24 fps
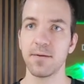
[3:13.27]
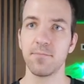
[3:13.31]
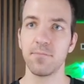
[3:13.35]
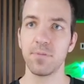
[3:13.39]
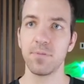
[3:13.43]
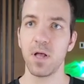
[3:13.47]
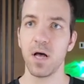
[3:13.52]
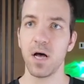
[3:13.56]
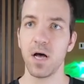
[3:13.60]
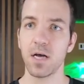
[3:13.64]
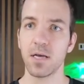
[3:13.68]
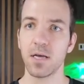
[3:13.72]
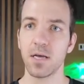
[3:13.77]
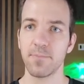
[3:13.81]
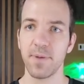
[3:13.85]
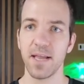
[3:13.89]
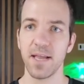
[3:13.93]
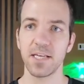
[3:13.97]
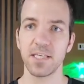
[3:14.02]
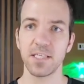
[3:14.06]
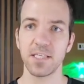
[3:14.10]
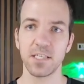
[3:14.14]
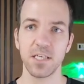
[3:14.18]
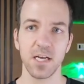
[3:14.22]
blog
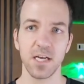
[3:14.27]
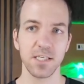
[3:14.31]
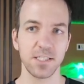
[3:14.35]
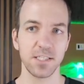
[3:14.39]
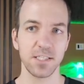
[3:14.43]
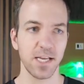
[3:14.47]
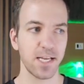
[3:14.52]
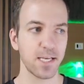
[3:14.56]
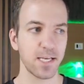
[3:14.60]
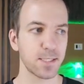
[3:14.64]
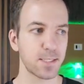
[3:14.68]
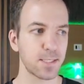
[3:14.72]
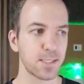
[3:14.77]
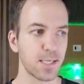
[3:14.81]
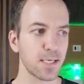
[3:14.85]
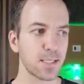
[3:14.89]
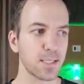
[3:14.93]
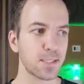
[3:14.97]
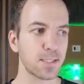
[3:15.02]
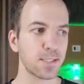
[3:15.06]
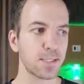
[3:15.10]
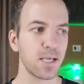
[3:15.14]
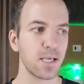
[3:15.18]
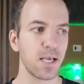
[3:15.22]

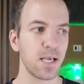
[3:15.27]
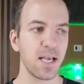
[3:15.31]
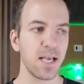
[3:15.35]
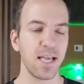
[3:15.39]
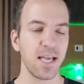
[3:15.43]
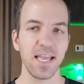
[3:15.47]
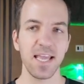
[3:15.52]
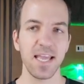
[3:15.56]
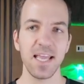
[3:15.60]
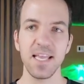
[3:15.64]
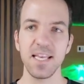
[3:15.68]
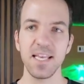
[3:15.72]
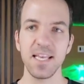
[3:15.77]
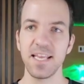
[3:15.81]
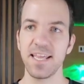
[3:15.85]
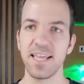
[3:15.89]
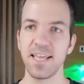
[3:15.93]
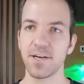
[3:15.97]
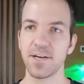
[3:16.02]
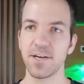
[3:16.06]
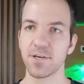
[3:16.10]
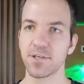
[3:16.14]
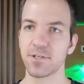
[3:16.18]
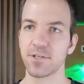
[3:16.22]
page.jsx, in
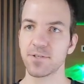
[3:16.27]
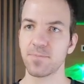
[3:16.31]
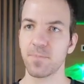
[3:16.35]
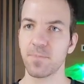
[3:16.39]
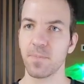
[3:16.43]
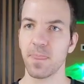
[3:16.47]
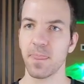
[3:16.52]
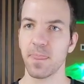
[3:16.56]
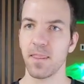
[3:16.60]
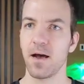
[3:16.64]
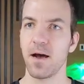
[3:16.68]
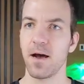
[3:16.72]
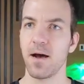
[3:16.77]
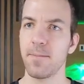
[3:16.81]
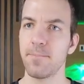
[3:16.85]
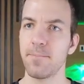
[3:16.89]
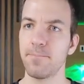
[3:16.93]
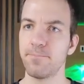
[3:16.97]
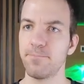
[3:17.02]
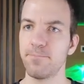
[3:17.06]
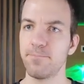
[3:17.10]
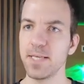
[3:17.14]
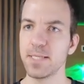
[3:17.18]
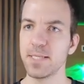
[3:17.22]
here,
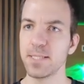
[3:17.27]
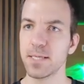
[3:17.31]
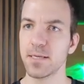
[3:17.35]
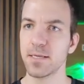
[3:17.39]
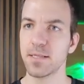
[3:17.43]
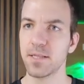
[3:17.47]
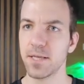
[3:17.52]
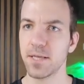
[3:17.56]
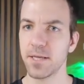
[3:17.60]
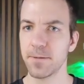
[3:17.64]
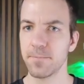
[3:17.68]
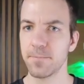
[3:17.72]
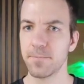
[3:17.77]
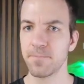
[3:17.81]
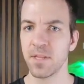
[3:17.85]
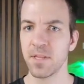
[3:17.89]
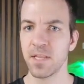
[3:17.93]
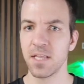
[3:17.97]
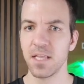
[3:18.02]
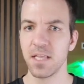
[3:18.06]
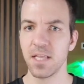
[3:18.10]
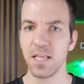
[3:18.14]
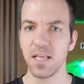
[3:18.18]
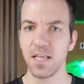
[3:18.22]
basically,
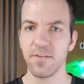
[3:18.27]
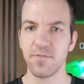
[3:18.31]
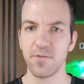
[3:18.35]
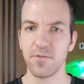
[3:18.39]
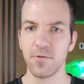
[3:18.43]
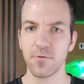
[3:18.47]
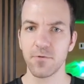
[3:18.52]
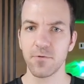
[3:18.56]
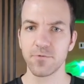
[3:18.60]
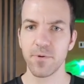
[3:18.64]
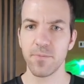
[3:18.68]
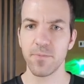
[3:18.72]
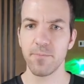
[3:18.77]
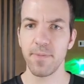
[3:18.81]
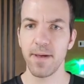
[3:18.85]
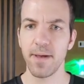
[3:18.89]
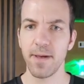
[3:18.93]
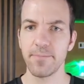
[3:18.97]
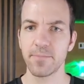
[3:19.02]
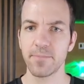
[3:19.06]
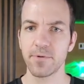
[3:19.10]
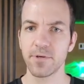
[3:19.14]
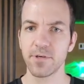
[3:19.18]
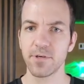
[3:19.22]
if you'll
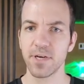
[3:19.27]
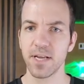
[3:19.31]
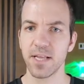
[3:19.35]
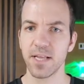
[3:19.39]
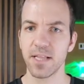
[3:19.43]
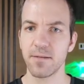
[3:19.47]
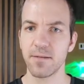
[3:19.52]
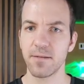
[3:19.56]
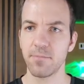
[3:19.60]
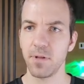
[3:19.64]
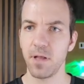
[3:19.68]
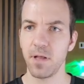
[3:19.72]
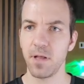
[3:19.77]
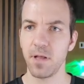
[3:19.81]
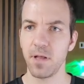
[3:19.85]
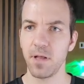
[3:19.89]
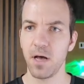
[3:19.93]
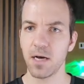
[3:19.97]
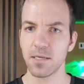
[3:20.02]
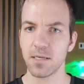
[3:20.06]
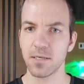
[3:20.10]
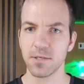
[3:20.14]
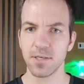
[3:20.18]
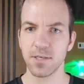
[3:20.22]
remember in the
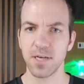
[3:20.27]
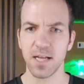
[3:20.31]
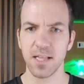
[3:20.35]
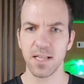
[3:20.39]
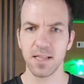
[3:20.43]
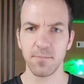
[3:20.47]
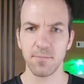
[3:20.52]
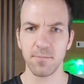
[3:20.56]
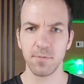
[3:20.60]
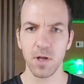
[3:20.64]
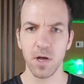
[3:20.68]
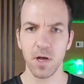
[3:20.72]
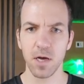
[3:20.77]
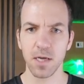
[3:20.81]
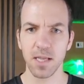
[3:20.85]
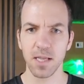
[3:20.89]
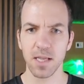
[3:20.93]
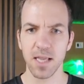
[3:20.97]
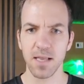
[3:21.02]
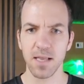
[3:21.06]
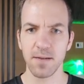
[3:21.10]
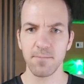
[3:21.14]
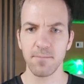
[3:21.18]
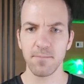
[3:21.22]
blog, or not in the blog,
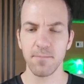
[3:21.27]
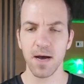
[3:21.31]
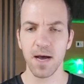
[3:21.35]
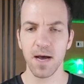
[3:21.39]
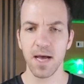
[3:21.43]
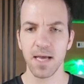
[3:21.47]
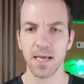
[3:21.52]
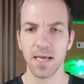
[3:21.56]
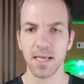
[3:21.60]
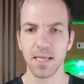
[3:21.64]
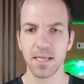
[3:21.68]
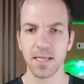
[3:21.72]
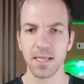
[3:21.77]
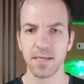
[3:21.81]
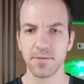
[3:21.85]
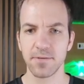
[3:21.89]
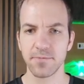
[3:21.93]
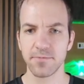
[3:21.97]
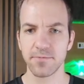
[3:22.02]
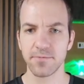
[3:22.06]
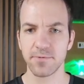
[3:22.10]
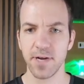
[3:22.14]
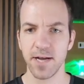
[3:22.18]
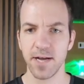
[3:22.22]
in my
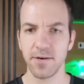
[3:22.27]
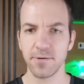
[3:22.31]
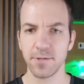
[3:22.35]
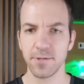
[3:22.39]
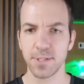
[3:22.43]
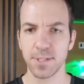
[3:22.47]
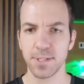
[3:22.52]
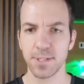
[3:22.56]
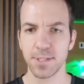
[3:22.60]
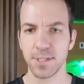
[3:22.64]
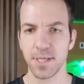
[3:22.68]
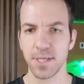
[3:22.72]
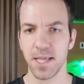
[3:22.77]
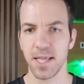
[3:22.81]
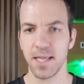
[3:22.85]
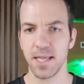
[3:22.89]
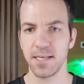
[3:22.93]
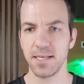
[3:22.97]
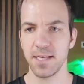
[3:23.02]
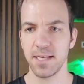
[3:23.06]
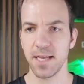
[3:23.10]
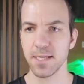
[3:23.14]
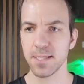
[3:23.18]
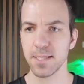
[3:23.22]
routes
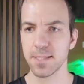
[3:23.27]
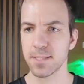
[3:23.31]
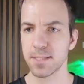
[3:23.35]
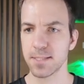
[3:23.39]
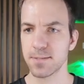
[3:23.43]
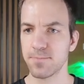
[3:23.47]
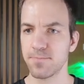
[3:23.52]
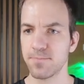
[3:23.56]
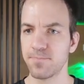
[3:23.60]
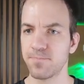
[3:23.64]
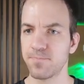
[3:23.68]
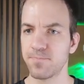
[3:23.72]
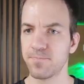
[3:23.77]
index